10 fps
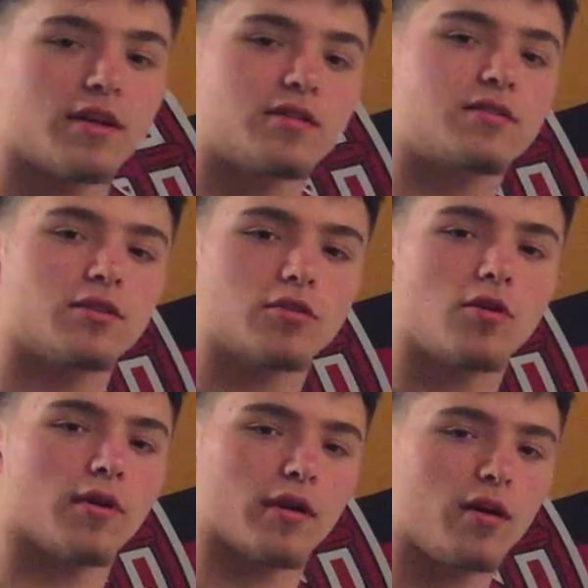day is still
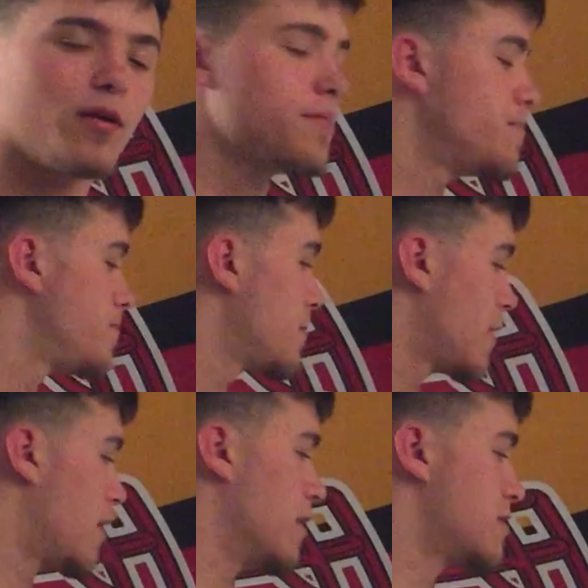going on,
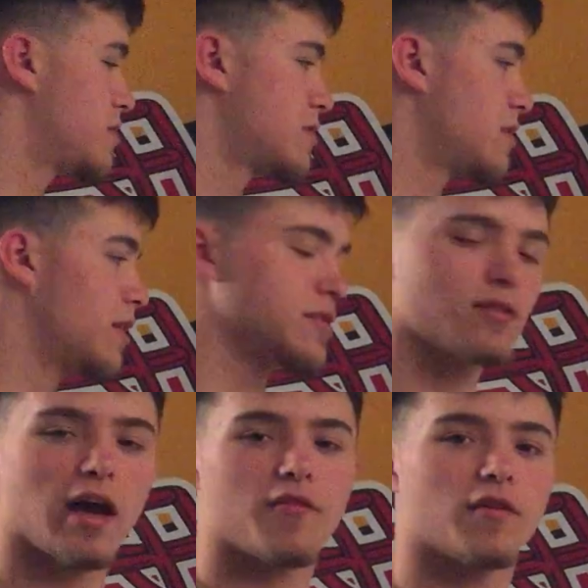let's just say
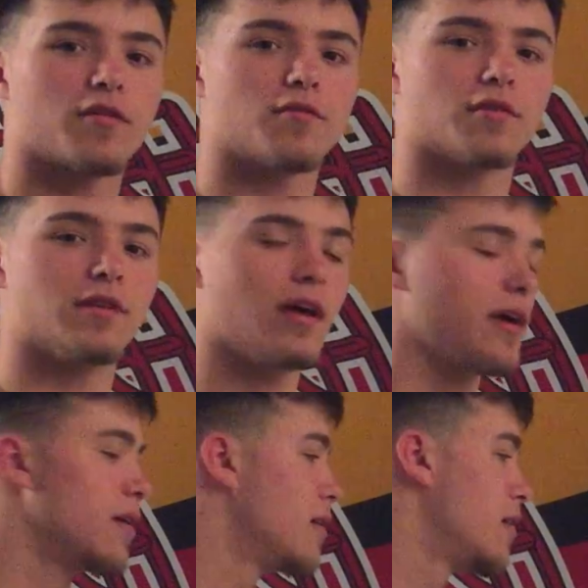it's halfway through the
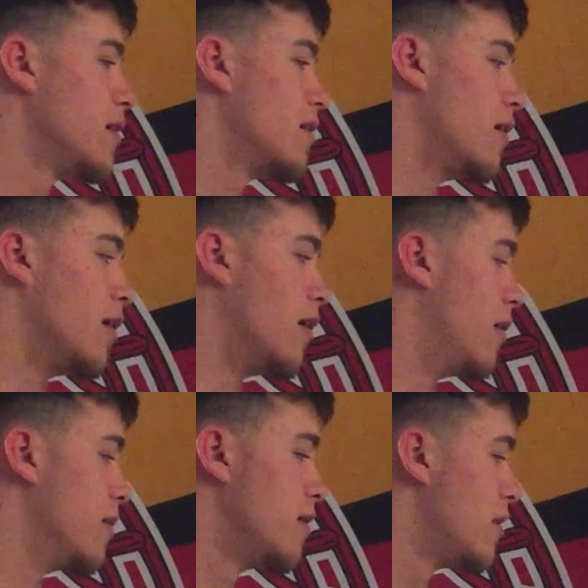day,
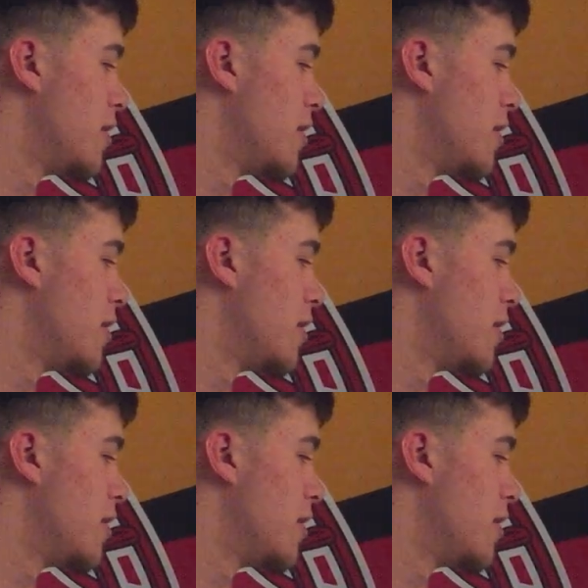and